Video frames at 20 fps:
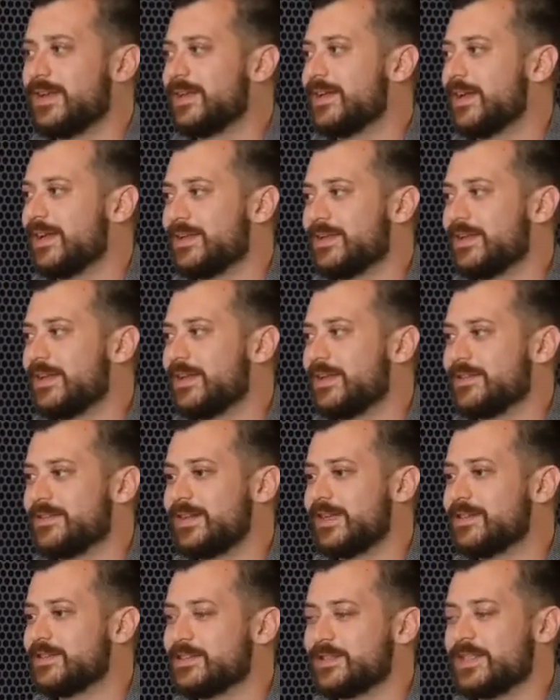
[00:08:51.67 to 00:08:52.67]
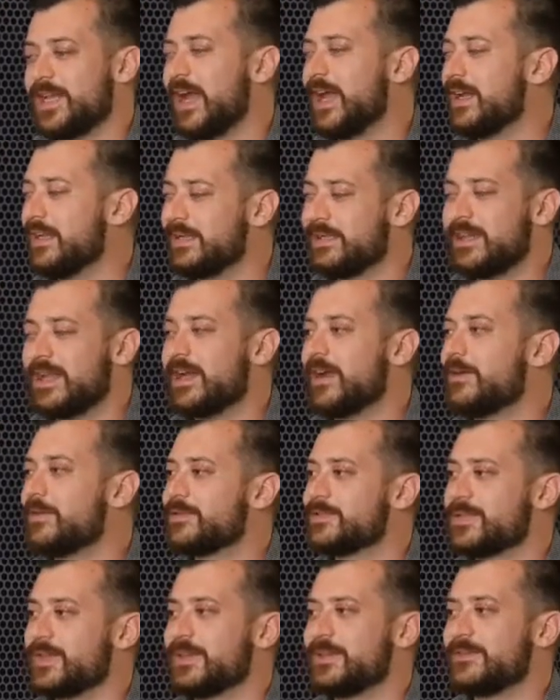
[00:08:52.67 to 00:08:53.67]
Yeah. They they just hated that I
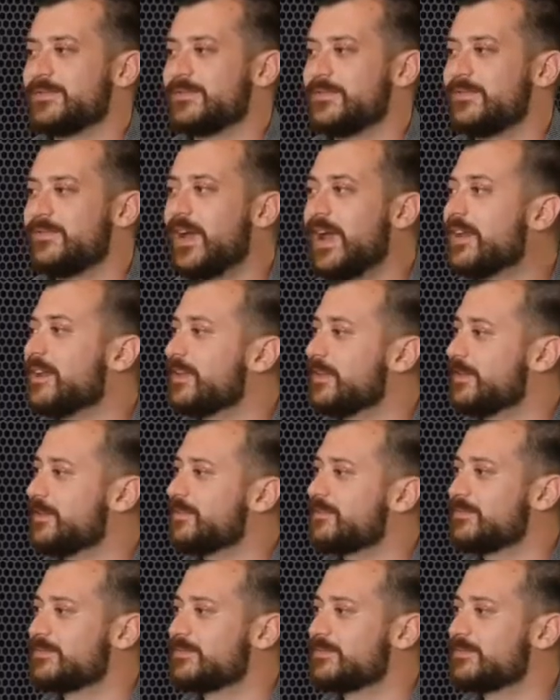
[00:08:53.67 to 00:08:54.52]
was like failing